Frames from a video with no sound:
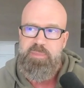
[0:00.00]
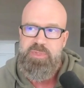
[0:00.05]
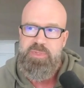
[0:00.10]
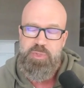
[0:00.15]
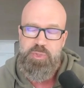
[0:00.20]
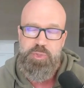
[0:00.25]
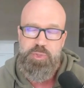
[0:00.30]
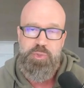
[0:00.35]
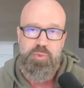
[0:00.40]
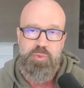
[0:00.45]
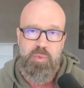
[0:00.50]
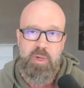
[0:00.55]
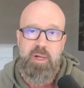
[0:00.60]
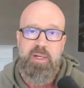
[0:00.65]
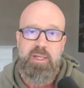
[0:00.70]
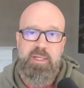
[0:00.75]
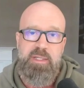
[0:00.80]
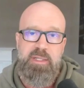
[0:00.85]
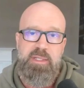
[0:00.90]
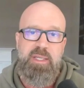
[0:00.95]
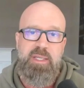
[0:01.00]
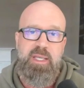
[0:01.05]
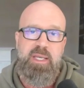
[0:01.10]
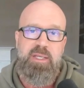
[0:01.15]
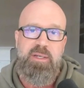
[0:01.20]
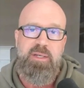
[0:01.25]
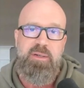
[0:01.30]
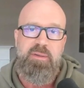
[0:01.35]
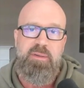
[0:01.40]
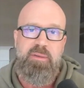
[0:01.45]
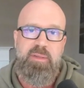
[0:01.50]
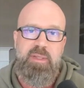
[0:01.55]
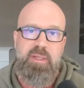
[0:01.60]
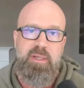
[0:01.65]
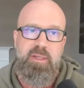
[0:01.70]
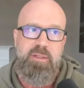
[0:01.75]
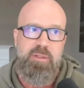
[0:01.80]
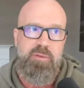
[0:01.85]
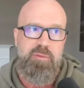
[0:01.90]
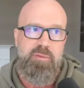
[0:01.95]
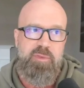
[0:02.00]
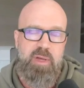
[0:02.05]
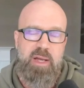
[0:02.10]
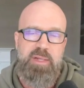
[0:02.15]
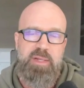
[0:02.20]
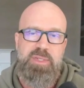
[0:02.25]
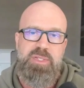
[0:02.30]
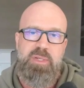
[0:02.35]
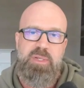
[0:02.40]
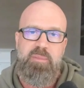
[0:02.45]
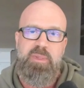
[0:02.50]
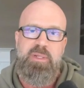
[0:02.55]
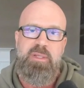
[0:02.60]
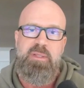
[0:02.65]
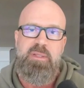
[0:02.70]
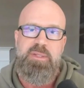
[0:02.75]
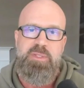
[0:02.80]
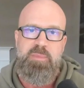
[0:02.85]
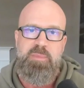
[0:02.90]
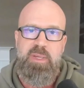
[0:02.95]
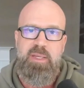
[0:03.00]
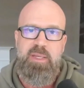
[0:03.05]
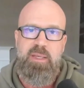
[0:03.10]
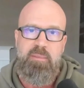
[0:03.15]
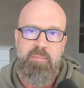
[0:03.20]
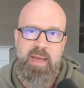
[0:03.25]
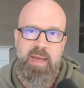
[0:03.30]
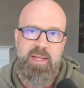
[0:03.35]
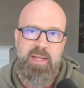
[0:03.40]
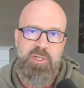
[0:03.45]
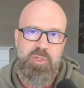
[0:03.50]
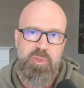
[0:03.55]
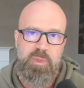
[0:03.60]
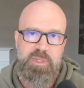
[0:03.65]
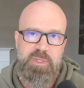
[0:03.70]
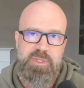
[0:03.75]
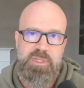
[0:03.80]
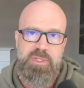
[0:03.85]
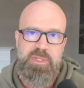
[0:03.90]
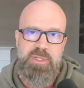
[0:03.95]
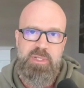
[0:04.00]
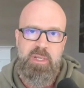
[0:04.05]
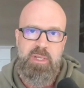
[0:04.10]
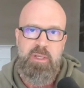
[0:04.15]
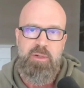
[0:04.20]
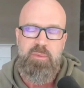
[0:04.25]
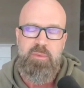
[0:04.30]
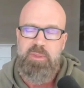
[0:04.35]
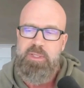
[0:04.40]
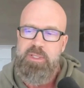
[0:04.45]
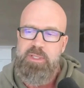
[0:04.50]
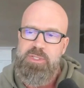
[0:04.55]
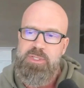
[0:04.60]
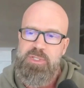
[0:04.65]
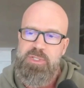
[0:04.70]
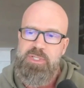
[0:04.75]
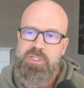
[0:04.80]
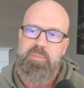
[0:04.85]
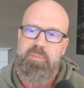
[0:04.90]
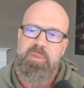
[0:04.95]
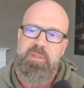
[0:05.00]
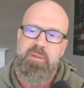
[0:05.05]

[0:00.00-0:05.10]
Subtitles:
is a strong indicator that you've got somebody that's making bad choices in a relationship.